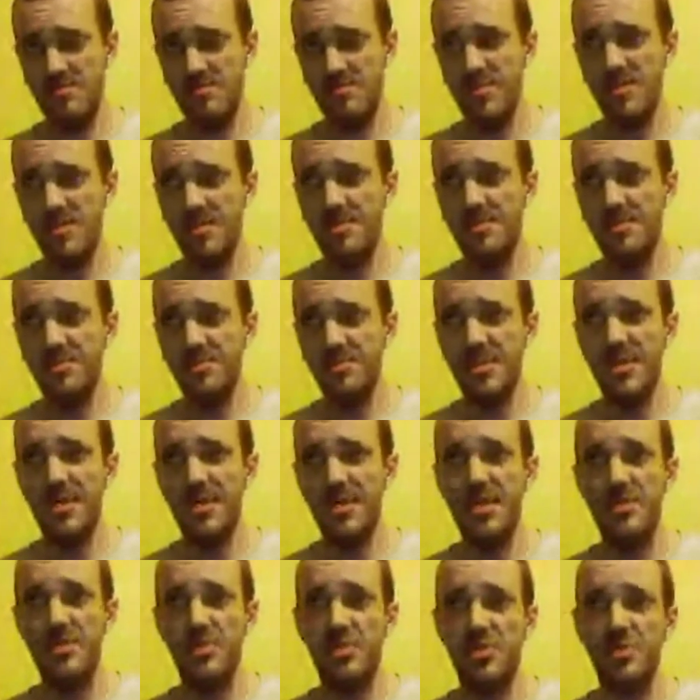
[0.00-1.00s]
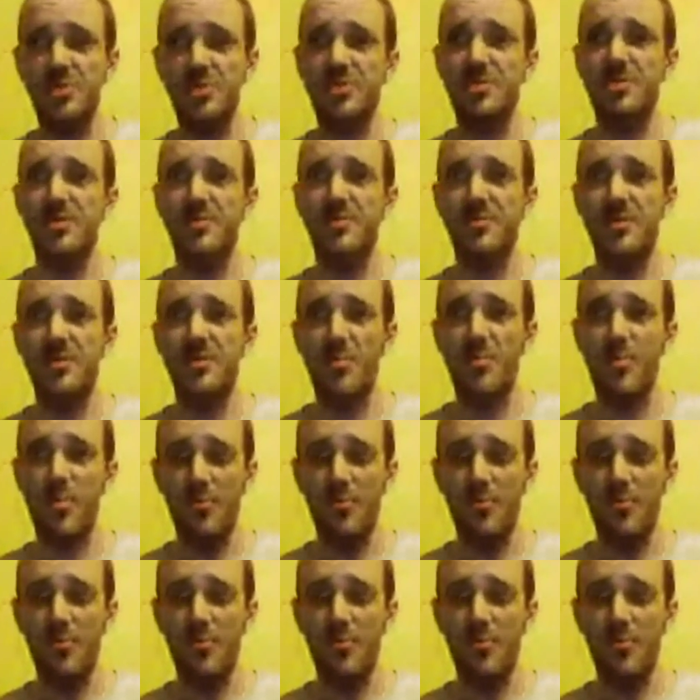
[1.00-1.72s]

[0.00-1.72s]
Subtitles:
because any of the good stuff that